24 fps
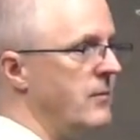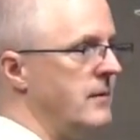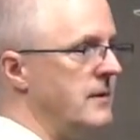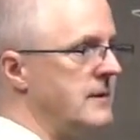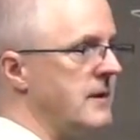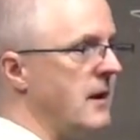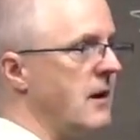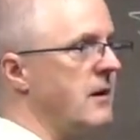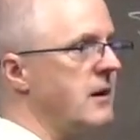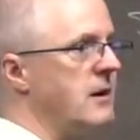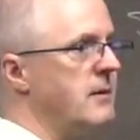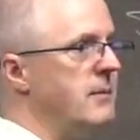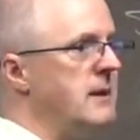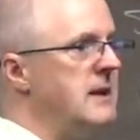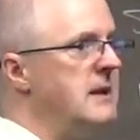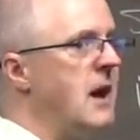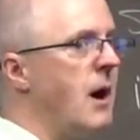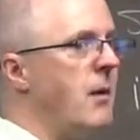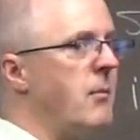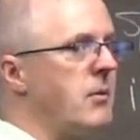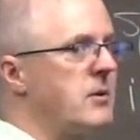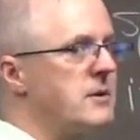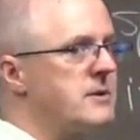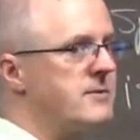These are going to be
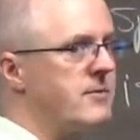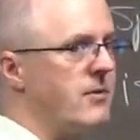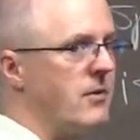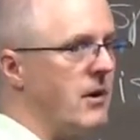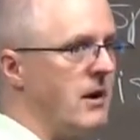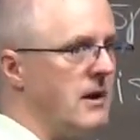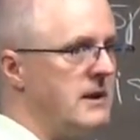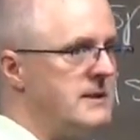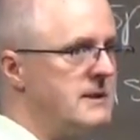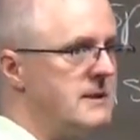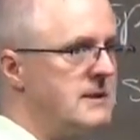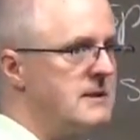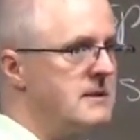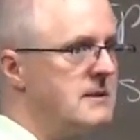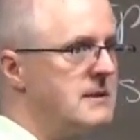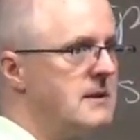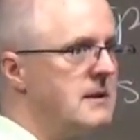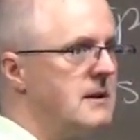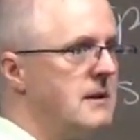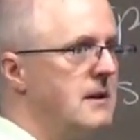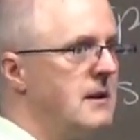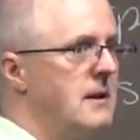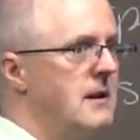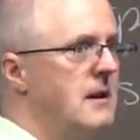numbers for us,
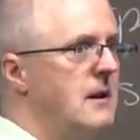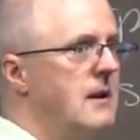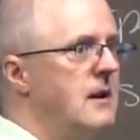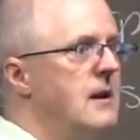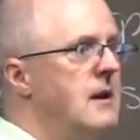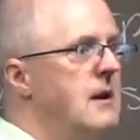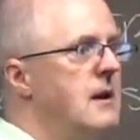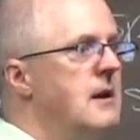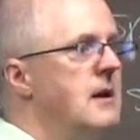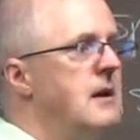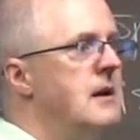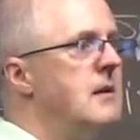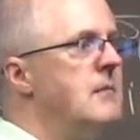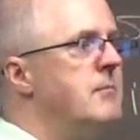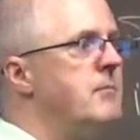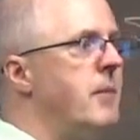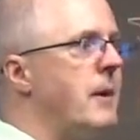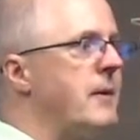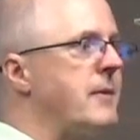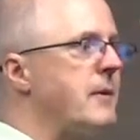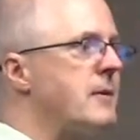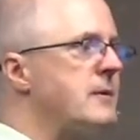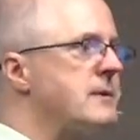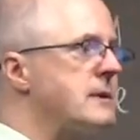
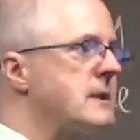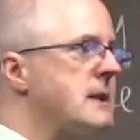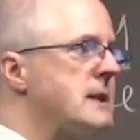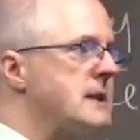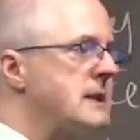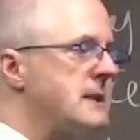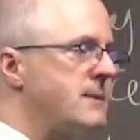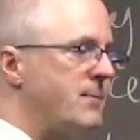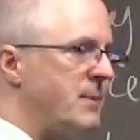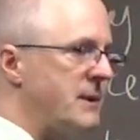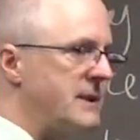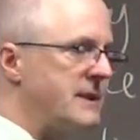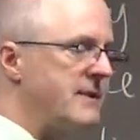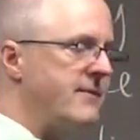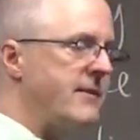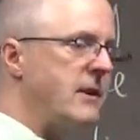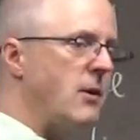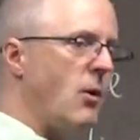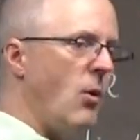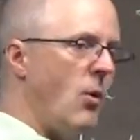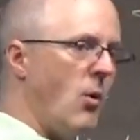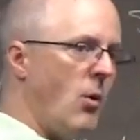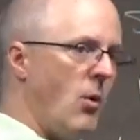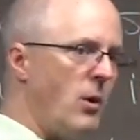but there's a
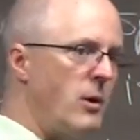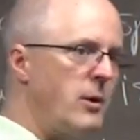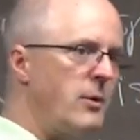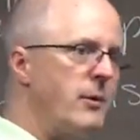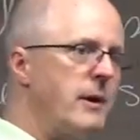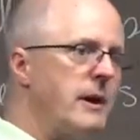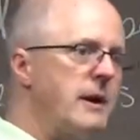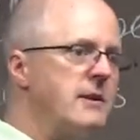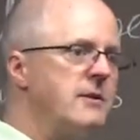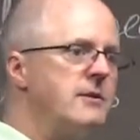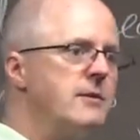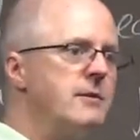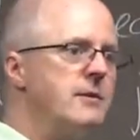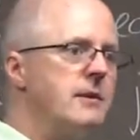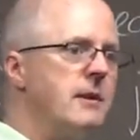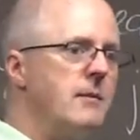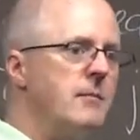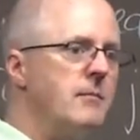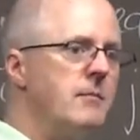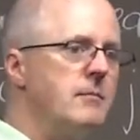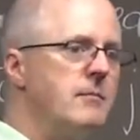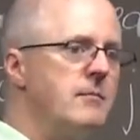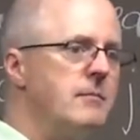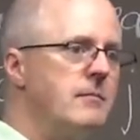specific ordering to
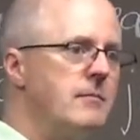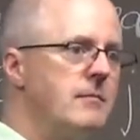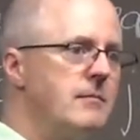them.